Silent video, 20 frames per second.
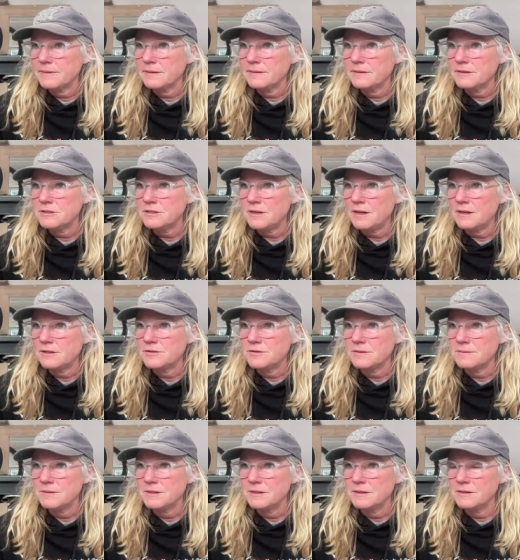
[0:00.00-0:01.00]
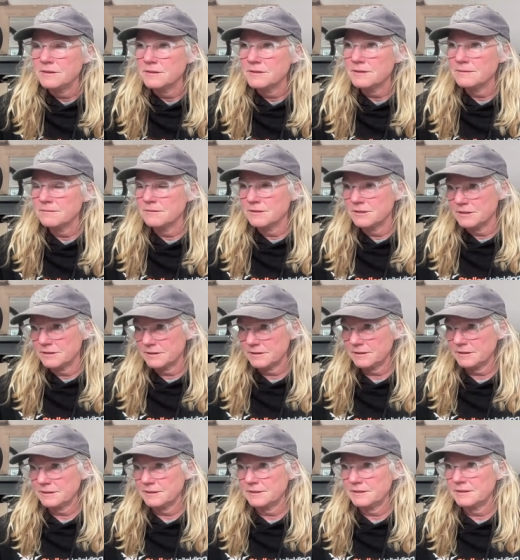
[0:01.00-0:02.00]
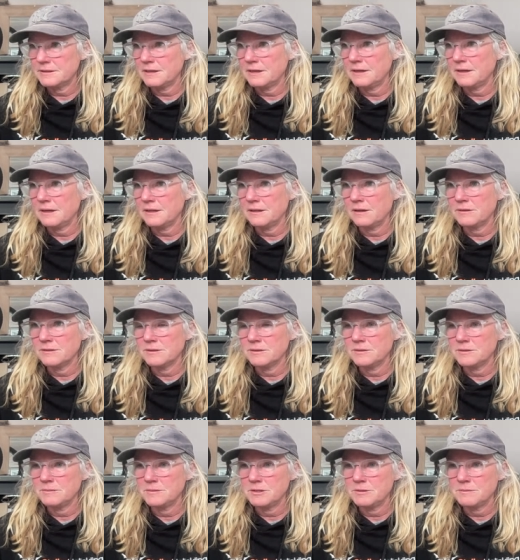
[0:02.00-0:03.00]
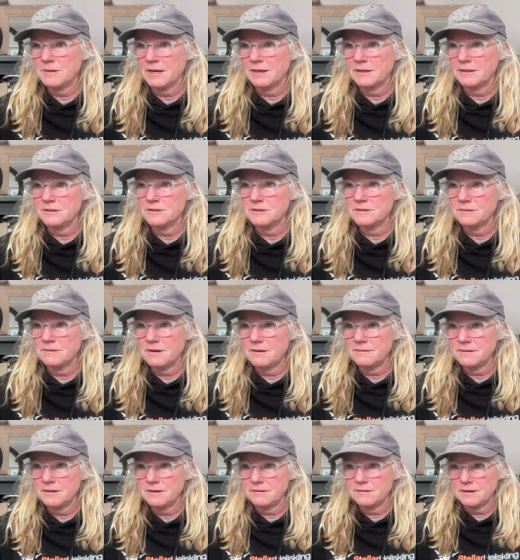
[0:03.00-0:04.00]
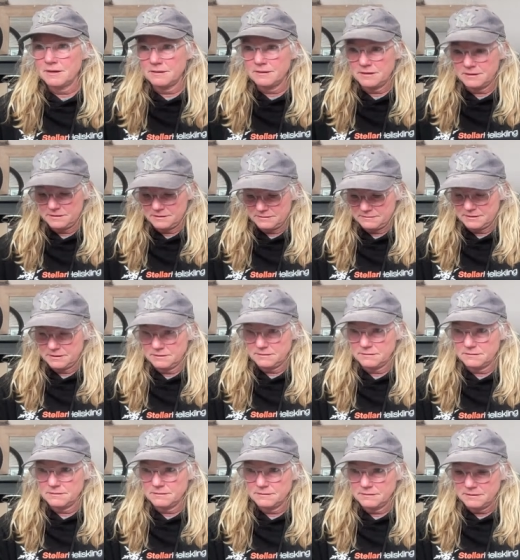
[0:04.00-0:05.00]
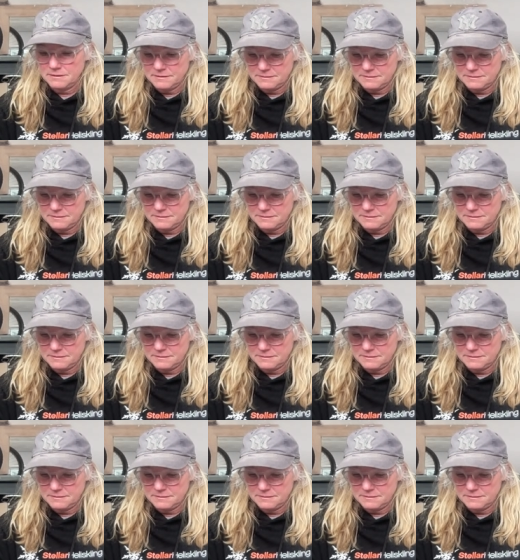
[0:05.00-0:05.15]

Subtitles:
I should add treatment in there somewhere just because I got to also do a pitch package. So why don't we go down here? We go,